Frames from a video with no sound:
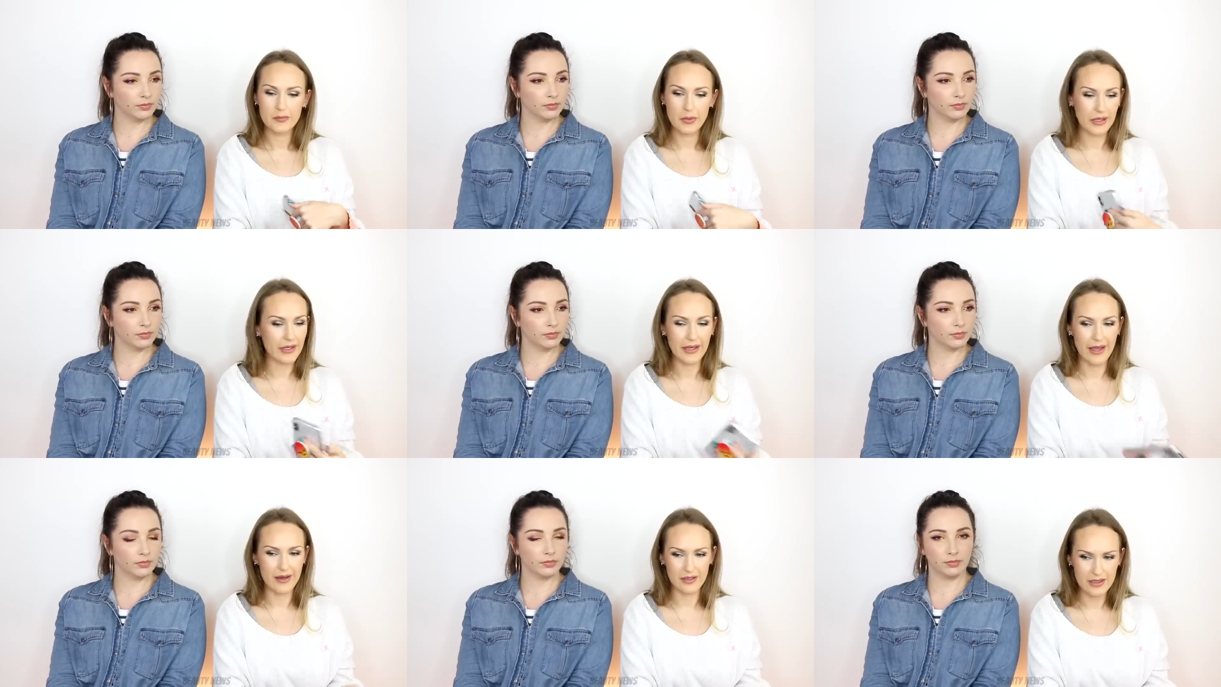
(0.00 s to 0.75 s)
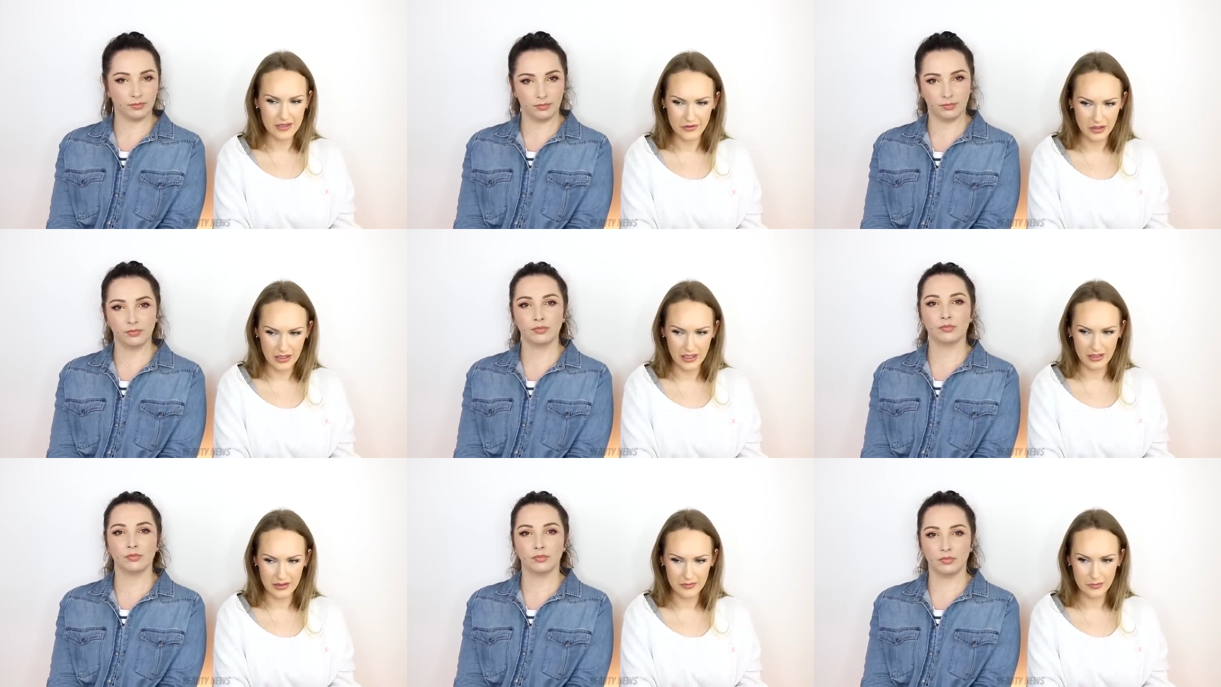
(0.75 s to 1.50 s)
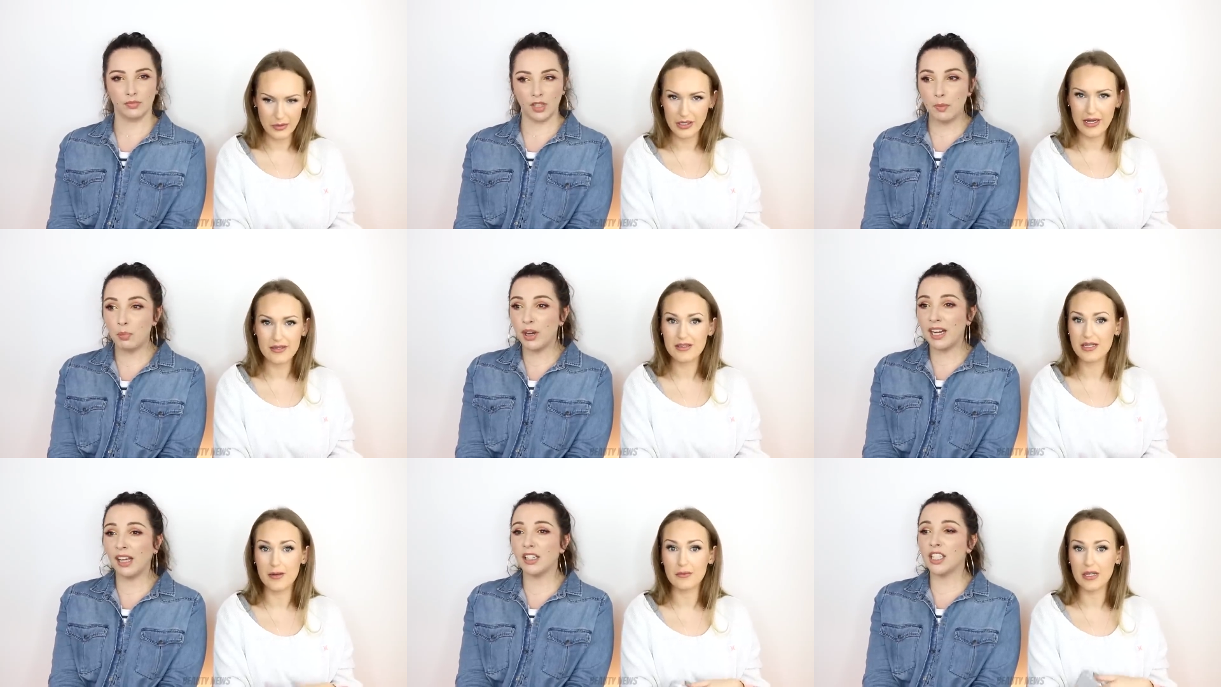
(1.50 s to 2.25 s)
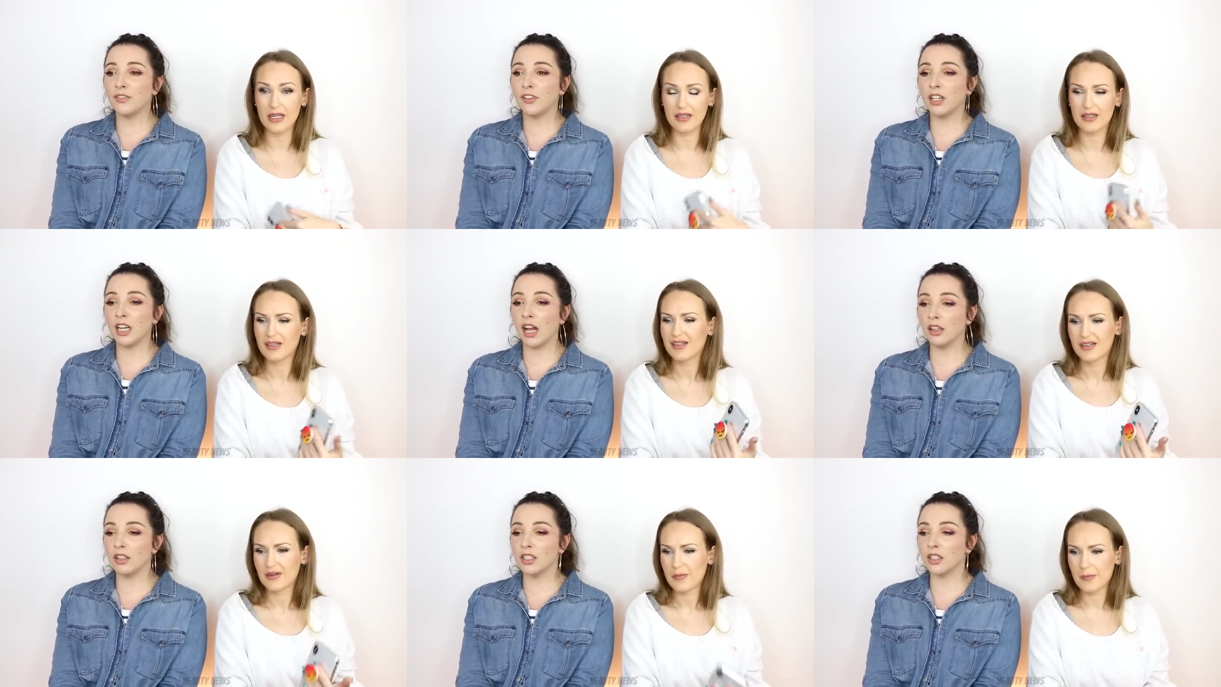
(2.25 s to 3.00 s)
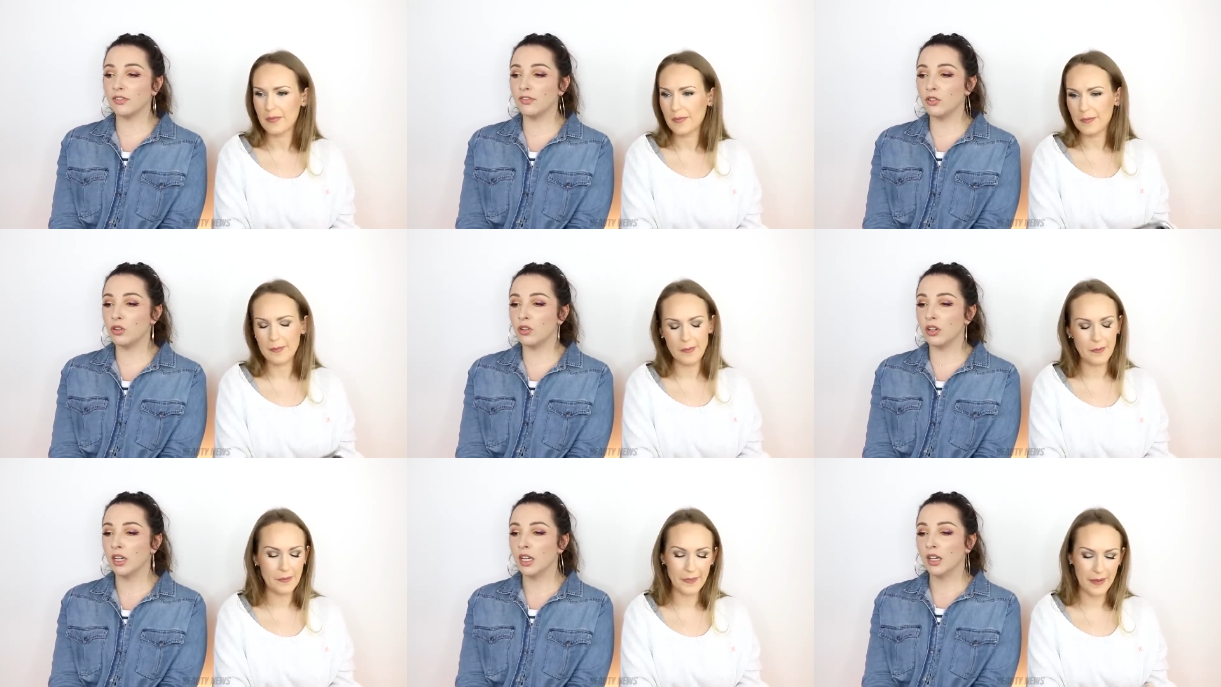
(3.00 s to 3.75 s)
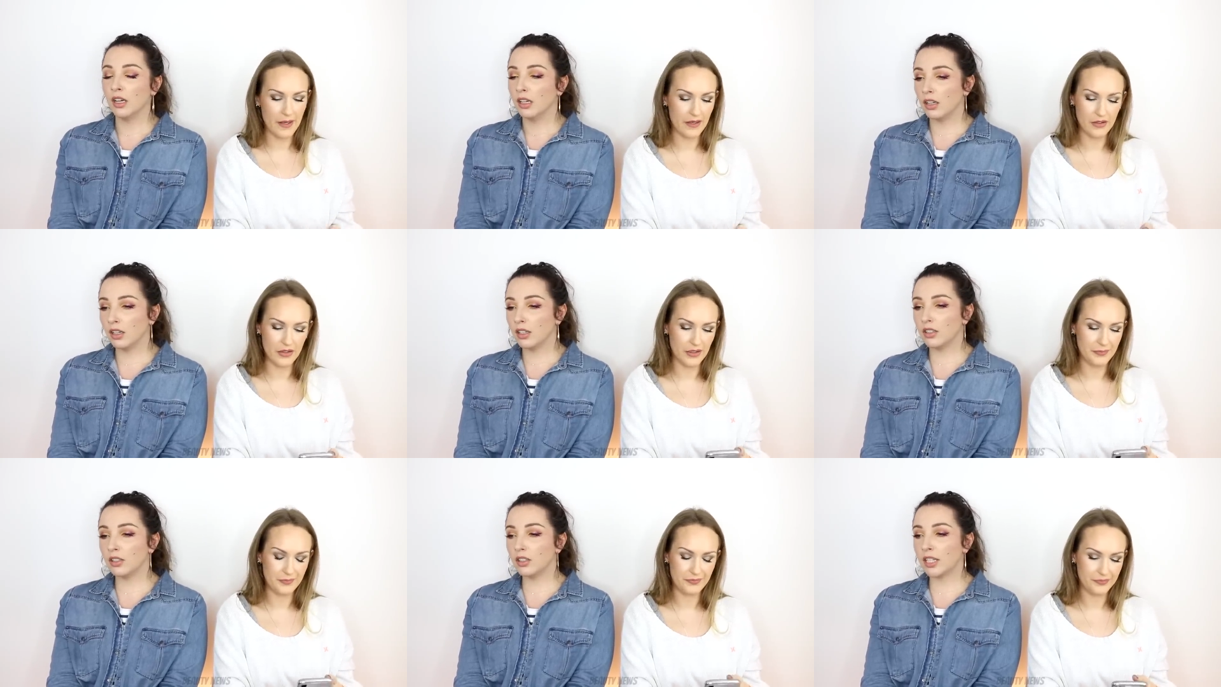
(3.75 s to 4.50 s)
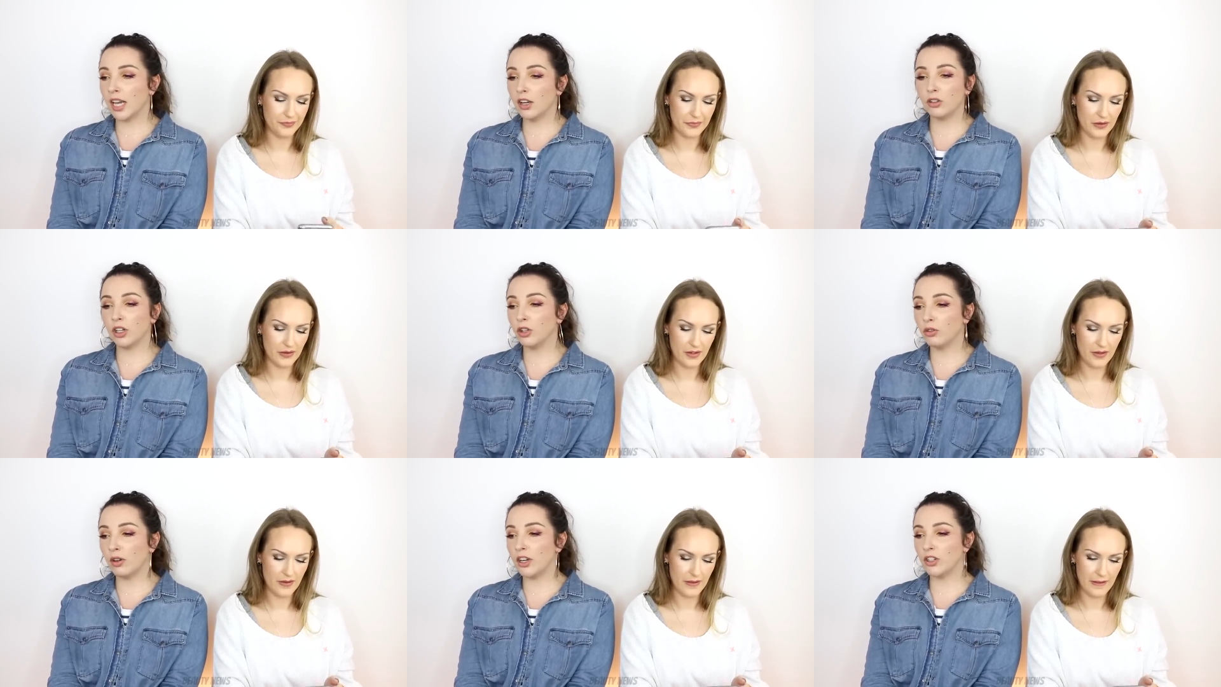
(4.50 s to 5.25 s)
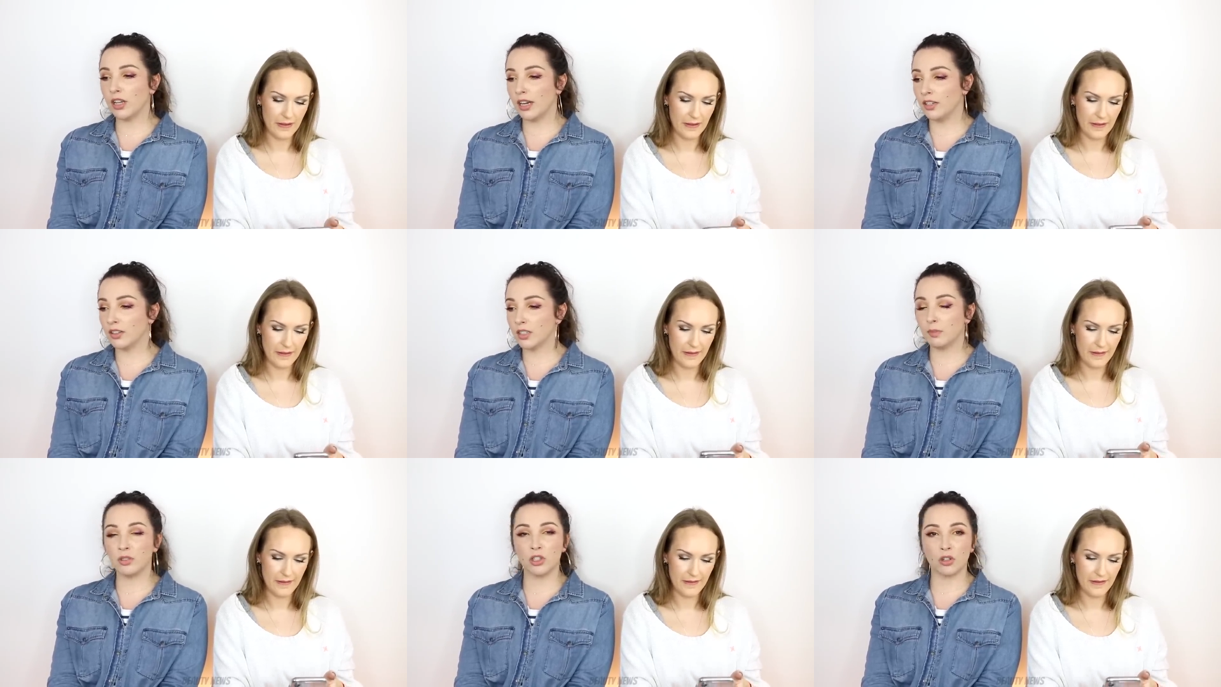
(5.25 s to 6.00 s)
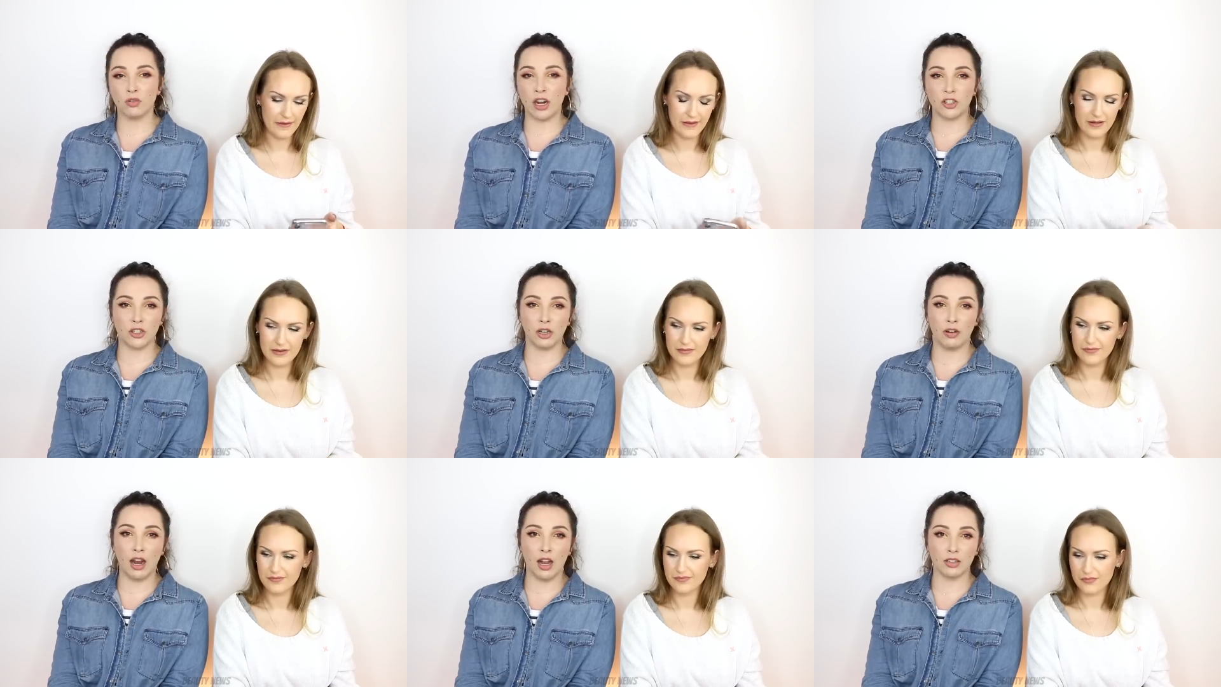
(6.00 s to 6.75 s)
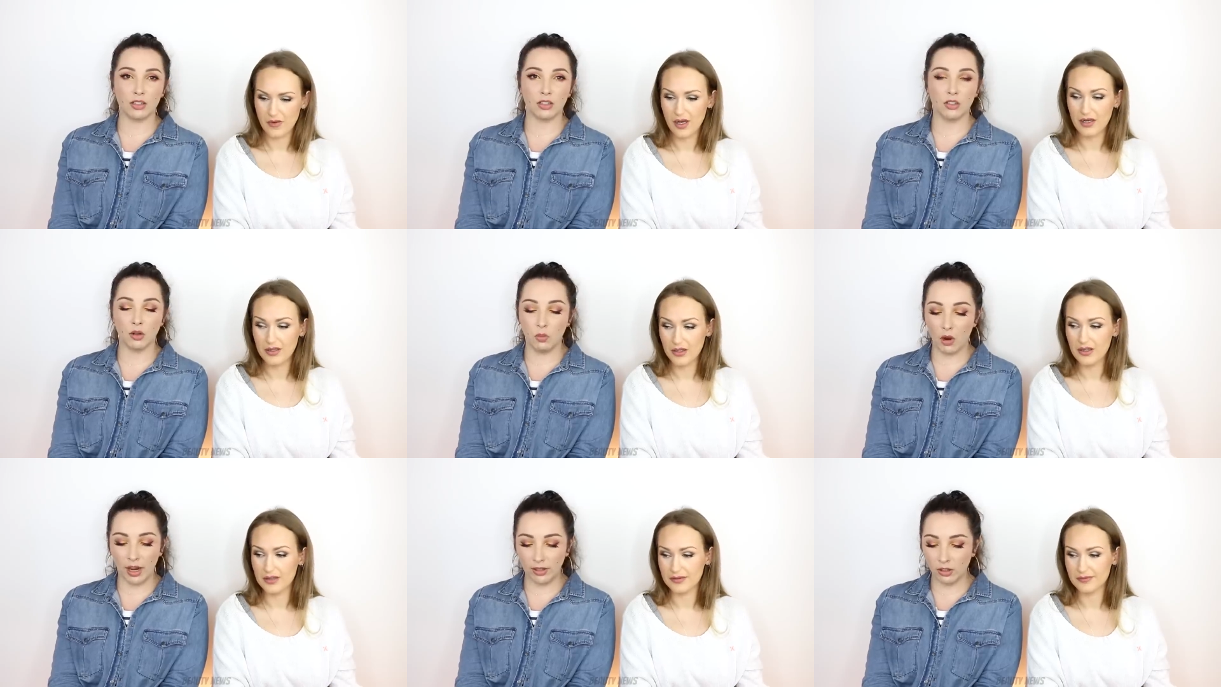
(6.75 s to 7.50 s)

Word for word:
Speaker 1: bringing out a different colour.
Speaker 2: They bring out different colours for... I know. Congratulating that someone scratched their ass.
Speaker 1: So why